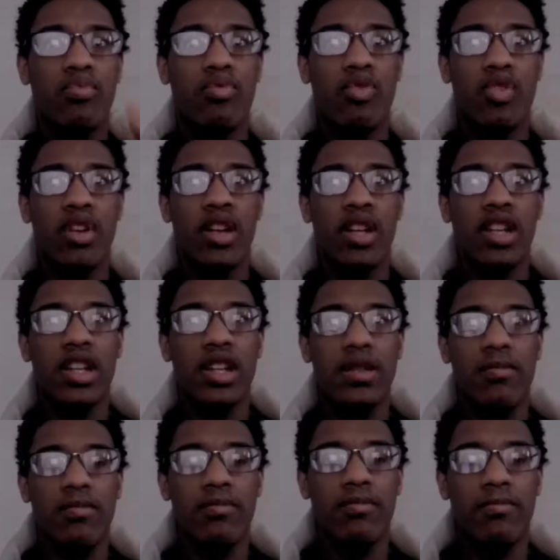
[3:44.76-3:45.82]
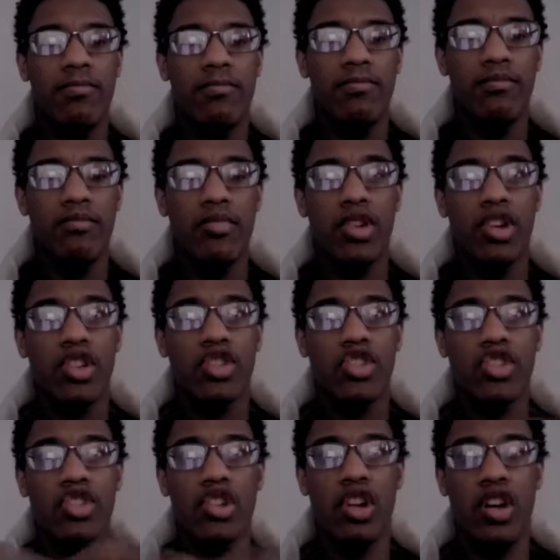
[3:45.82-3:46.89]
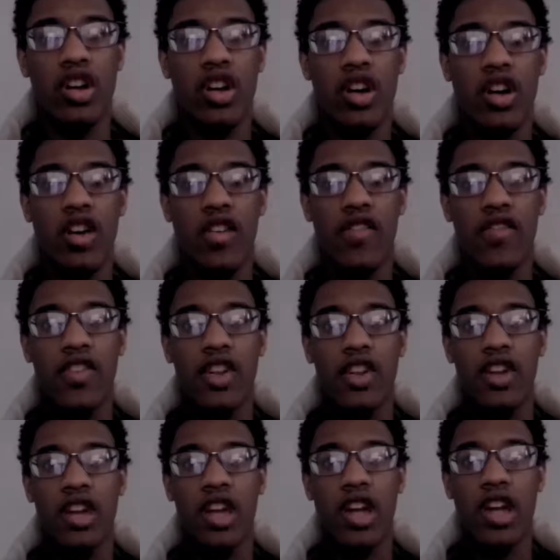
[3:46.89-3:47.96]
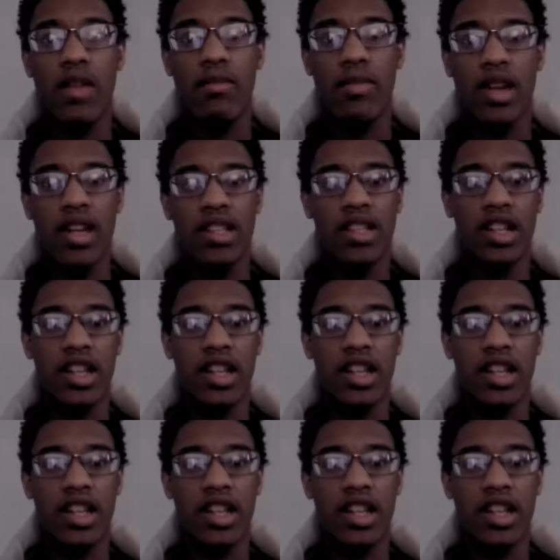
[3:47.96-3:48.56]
pretty much of a mess.